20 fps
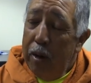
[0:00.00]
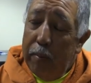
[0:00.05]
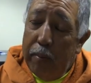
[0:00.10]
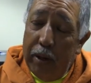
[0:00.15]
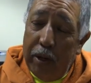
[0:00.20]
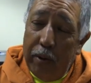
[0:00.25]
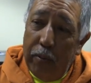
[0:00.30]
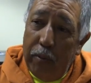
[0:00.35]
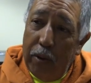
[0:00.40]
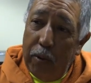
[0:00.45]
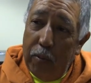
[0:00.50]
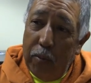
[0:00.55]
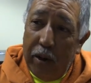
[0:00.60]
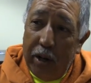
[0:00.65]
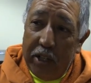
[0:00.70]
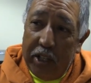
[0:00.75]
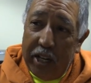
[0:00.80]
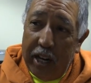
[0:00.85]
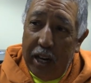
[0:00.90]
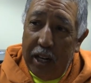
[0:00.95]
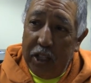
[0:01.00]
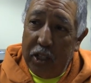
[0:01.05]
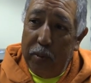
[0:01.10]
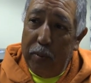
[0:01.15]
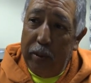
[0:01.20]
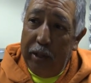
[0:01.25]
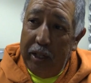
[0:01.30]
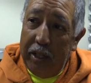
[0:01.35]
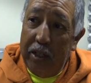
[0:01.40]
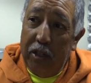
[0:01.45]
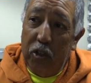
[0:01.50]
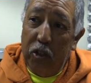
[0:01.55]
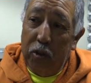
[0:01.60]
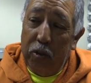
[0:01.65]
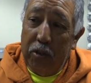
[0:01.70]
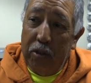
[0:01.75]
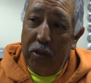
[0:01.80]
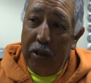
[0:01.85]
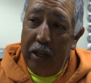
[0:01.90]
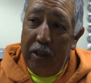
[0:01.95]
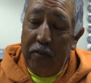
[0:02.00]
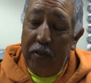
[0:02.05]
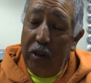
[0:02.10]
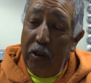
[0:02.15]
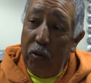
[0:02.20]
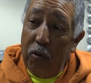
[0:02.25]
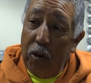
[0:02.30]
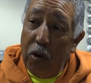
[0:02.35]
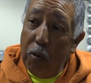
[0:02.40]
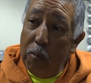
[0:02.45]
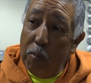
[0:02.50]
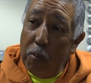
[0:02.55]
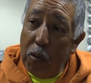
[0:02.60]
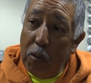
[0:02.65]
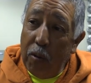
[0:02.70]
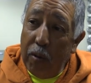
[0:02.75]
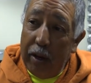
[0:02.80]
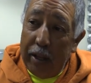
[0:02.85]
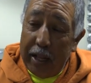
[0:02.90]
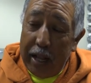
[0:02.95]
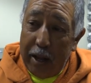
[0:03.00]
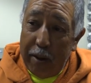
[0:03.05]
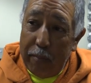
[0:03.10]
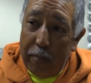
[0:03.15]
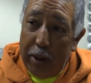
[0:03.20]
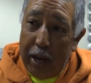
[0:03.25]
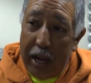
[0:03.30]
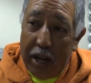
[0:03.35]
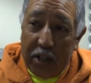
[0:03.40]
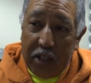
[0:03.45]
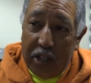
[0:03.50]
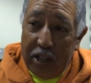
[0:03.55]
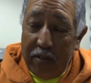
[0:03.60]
But we watched Alex Benitez even grow more in that match,